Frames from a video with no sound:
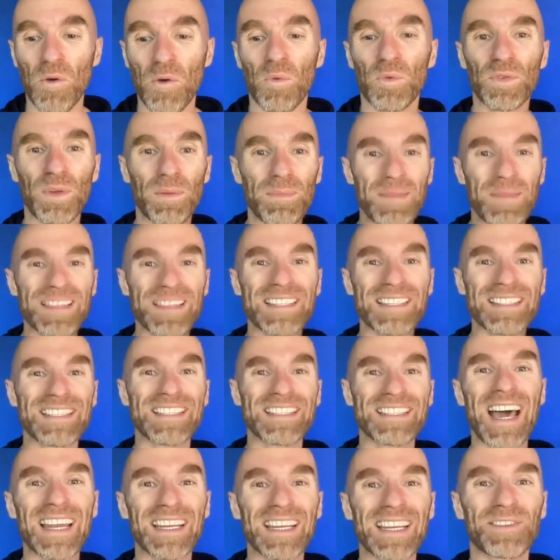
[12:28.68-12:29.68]
something that's
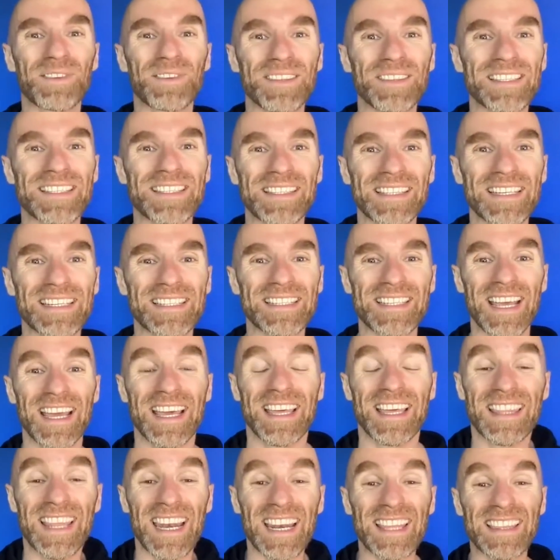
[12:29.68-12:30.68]
not here on this list
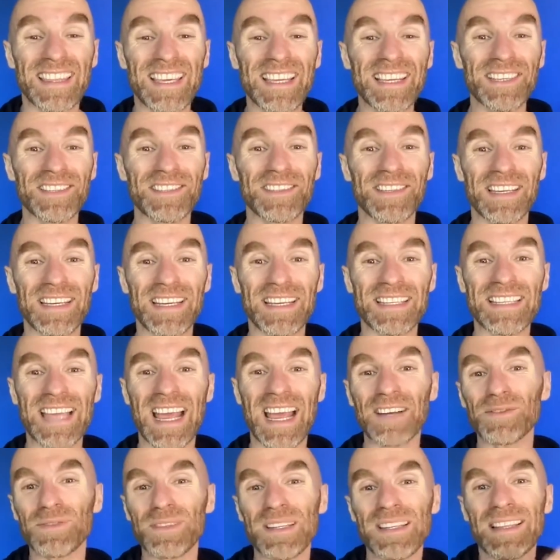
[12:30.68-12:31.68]
that I think is
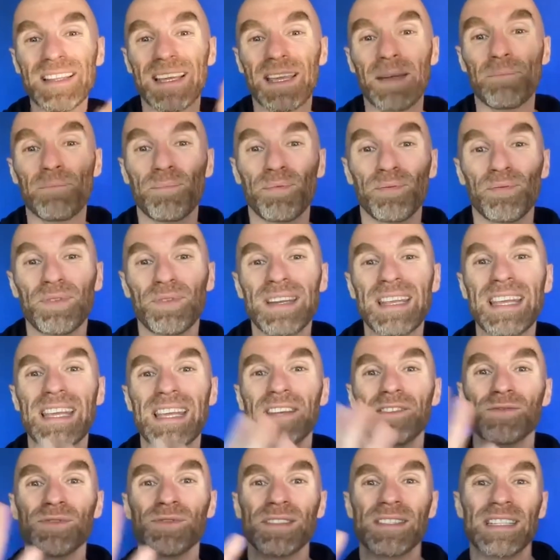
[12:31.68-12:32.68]
actually like a pretty
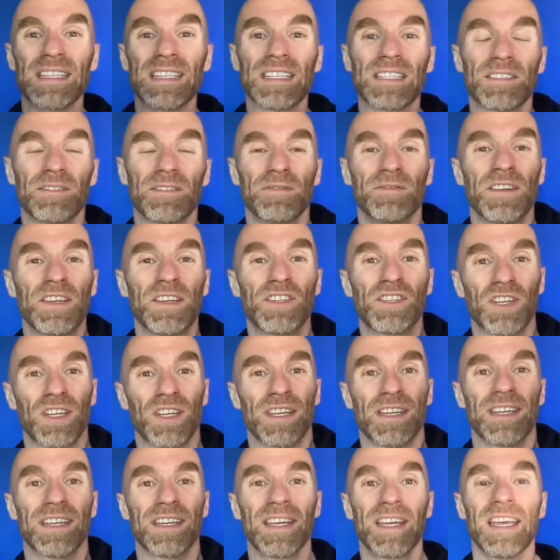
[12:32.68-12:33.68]
interesting
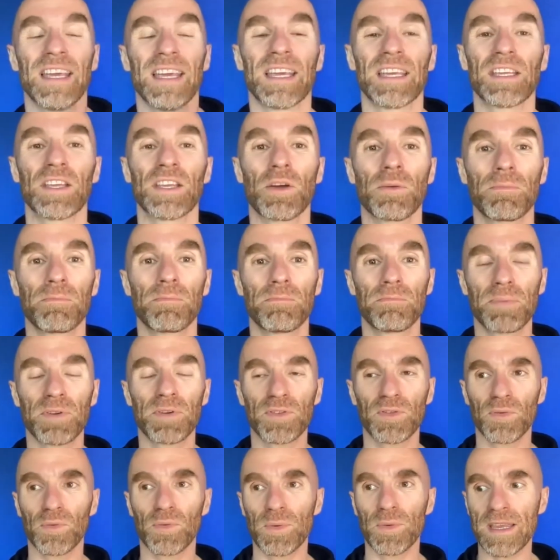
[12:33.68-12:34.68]
division,
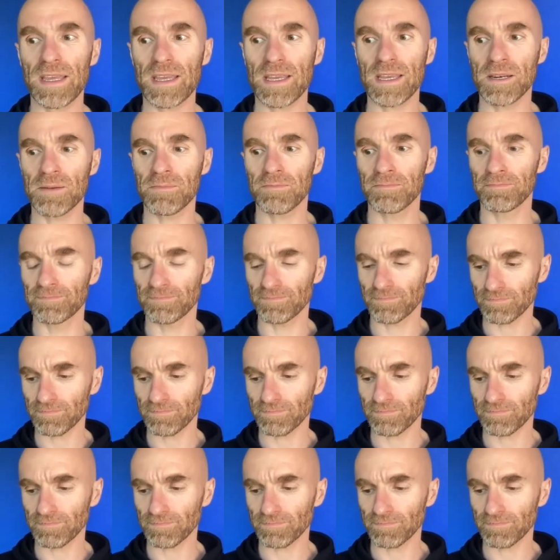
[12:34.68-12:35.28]
between